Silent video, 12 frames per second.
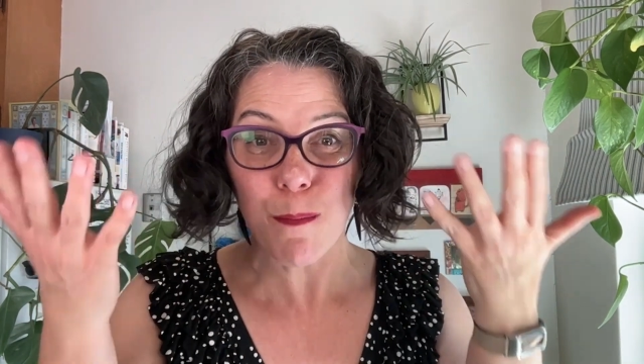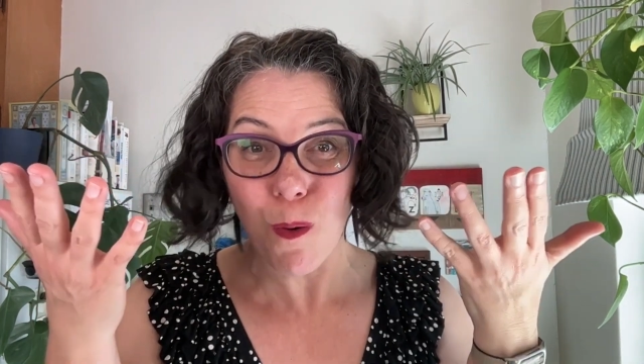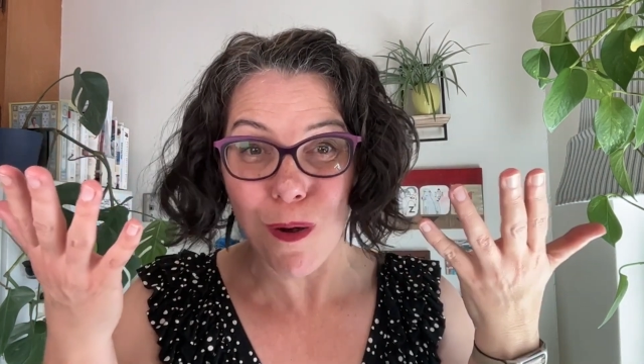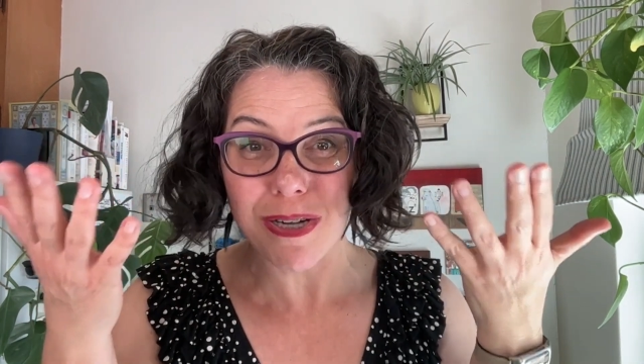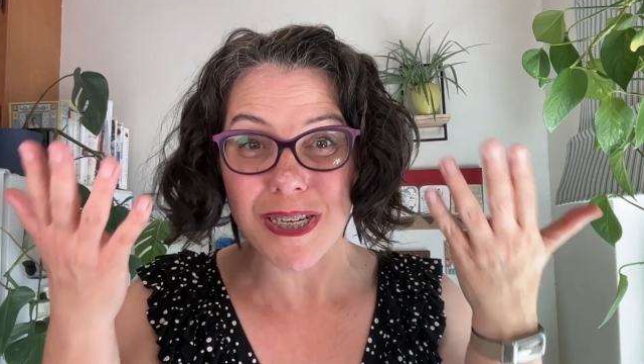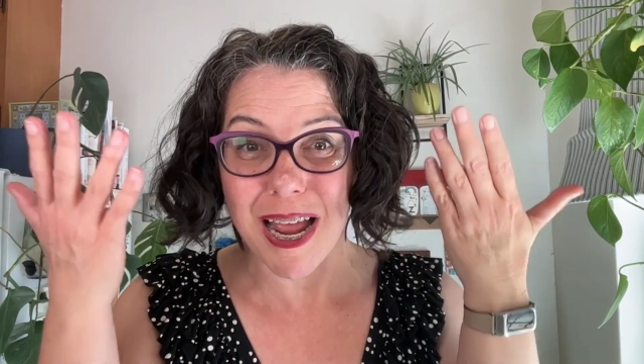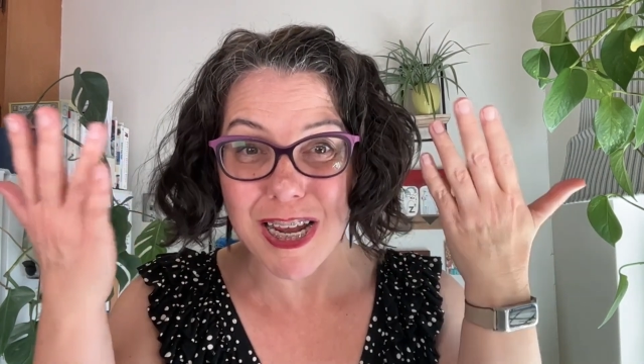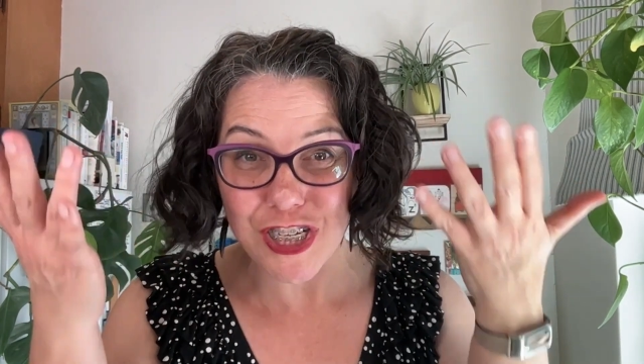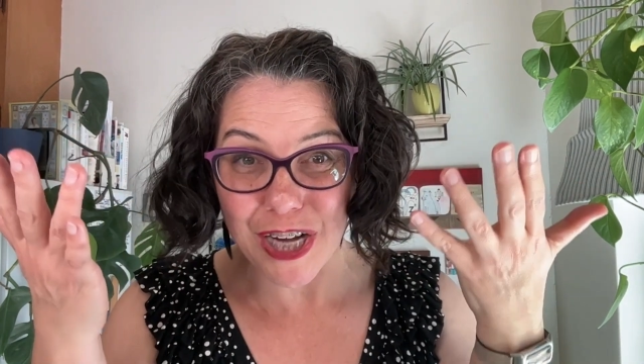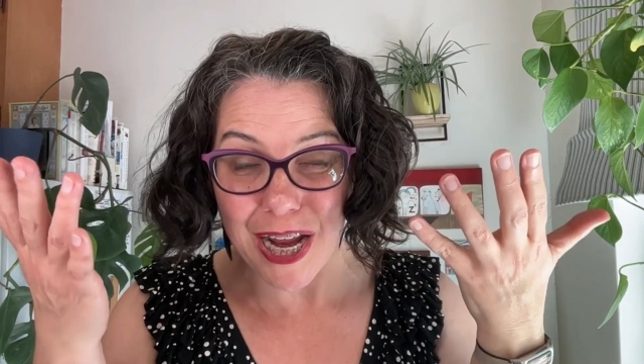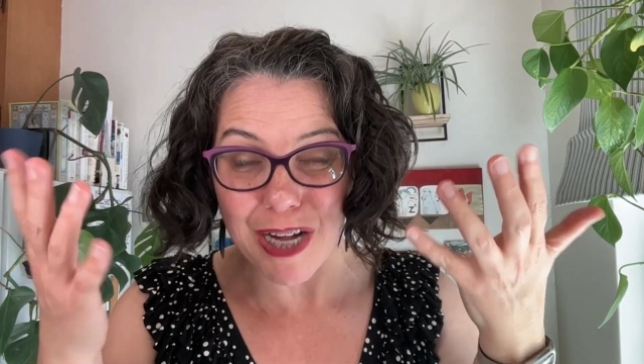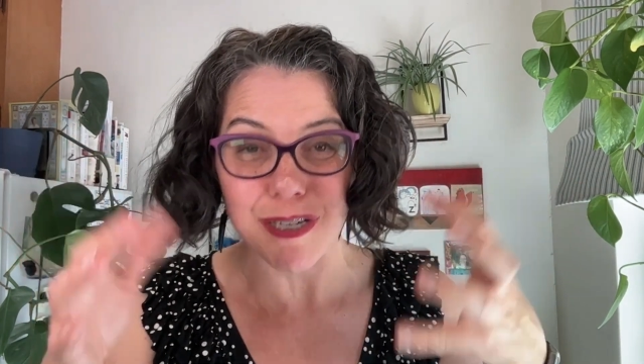more to
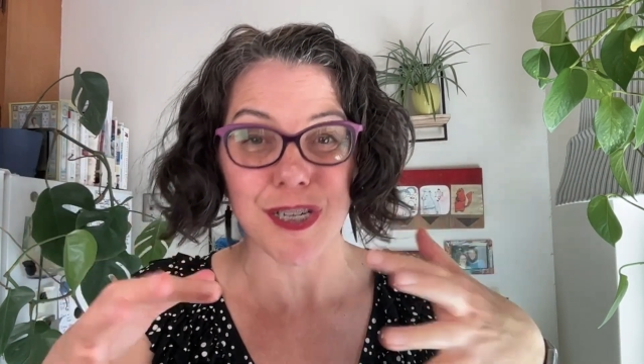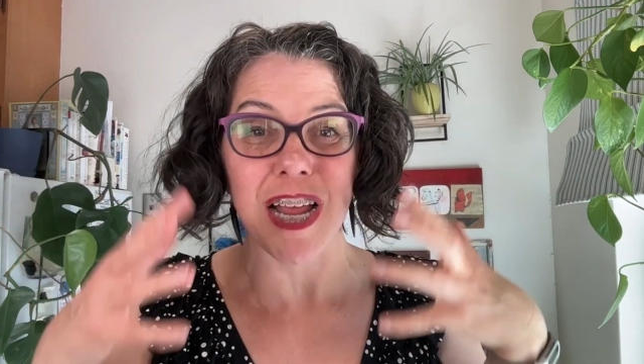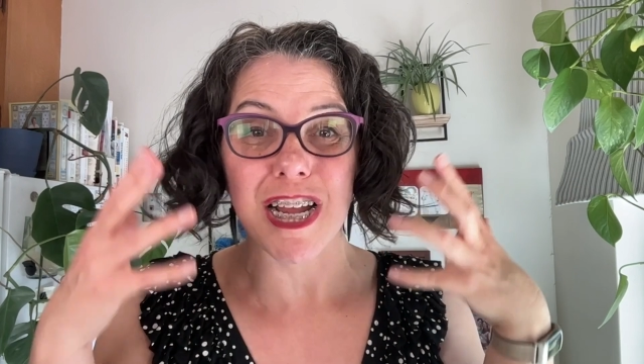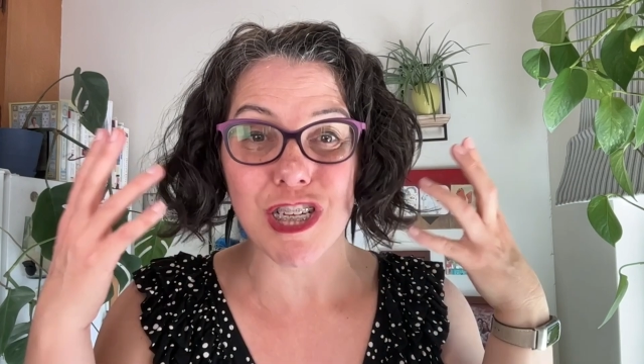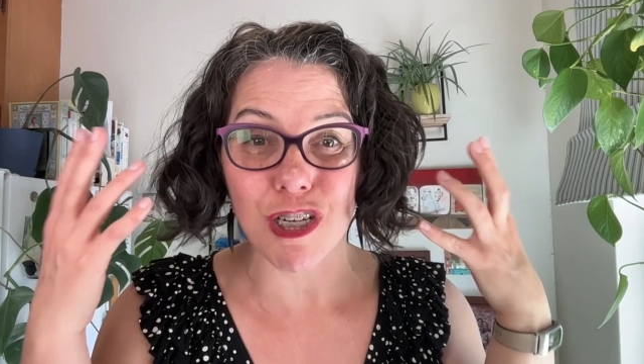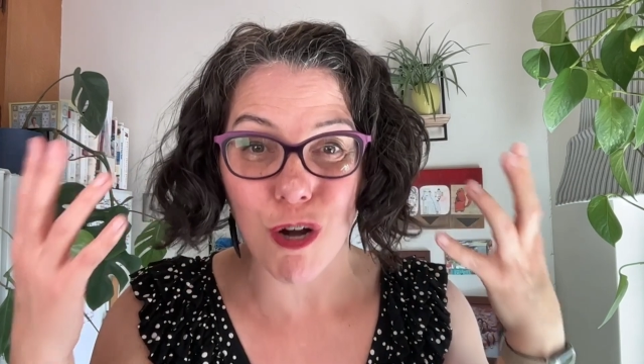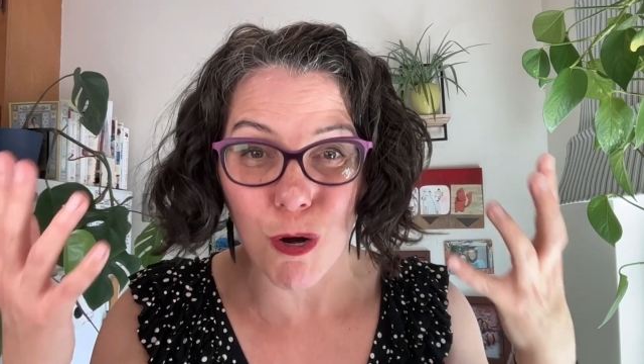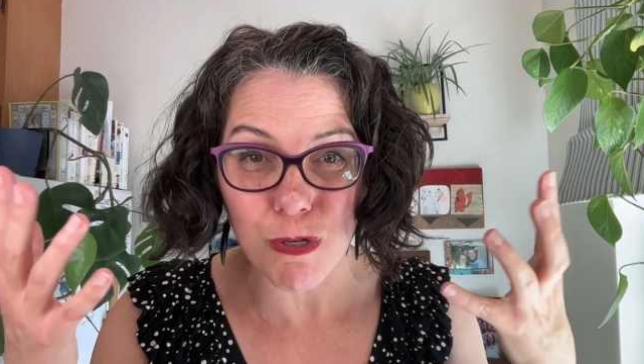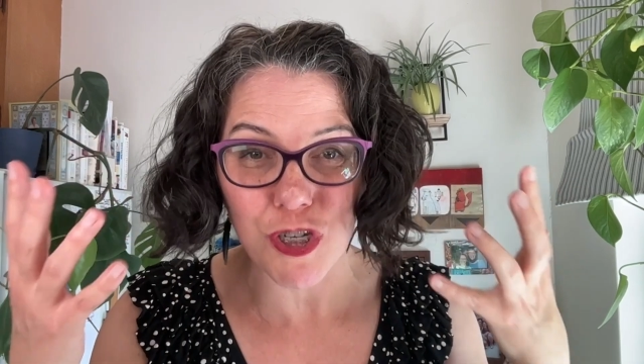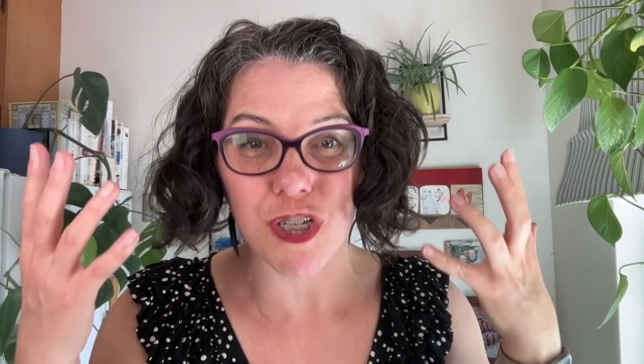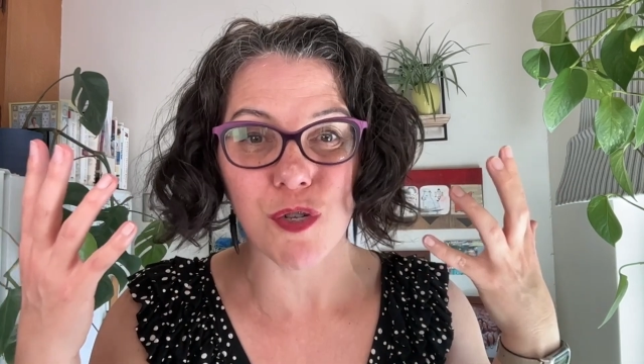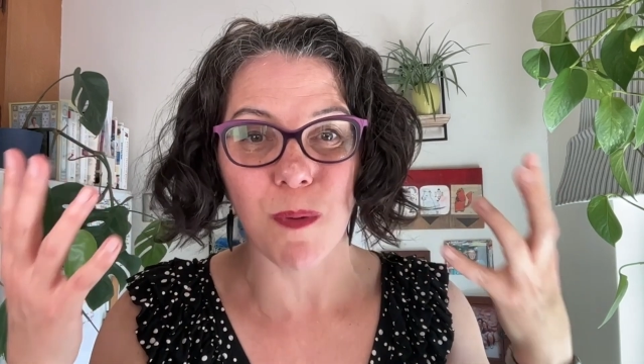educators and to
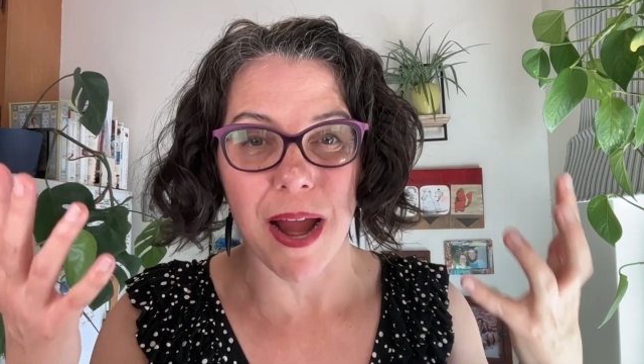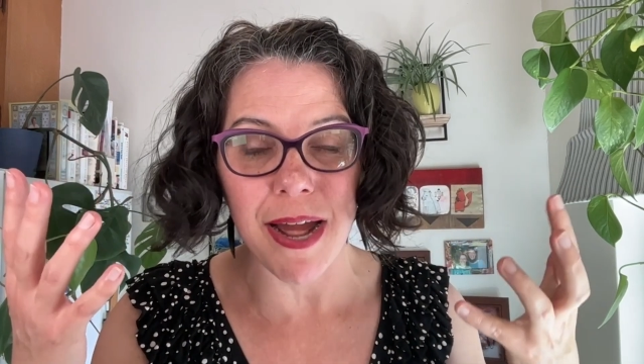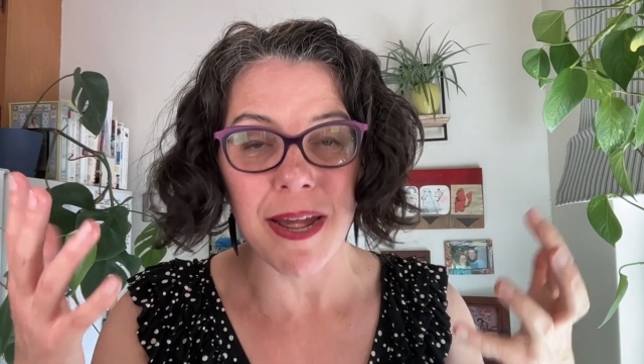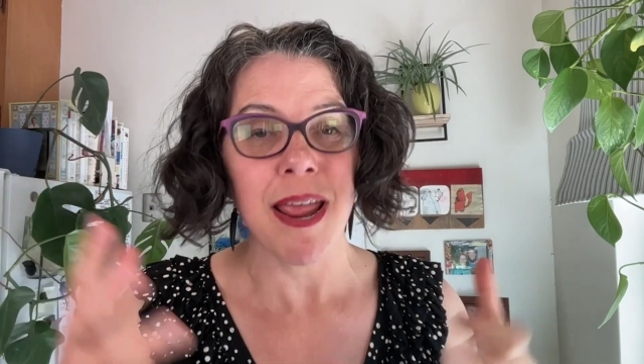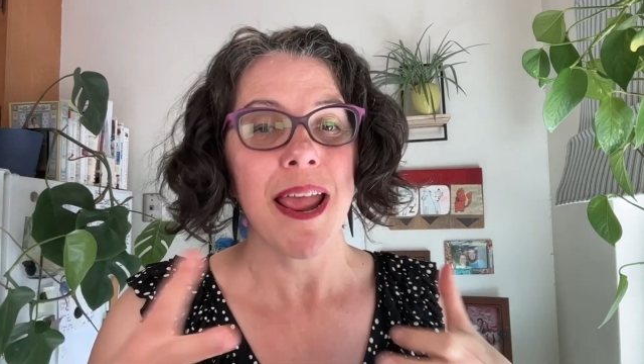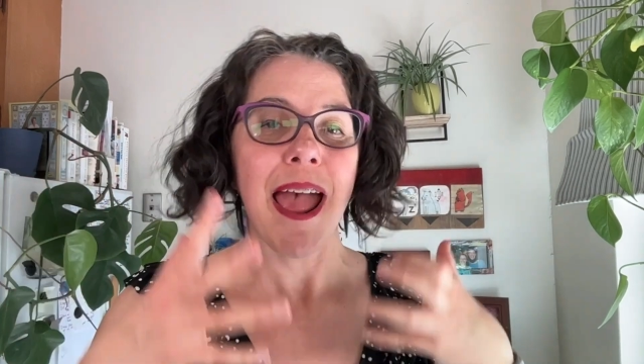coaches, right?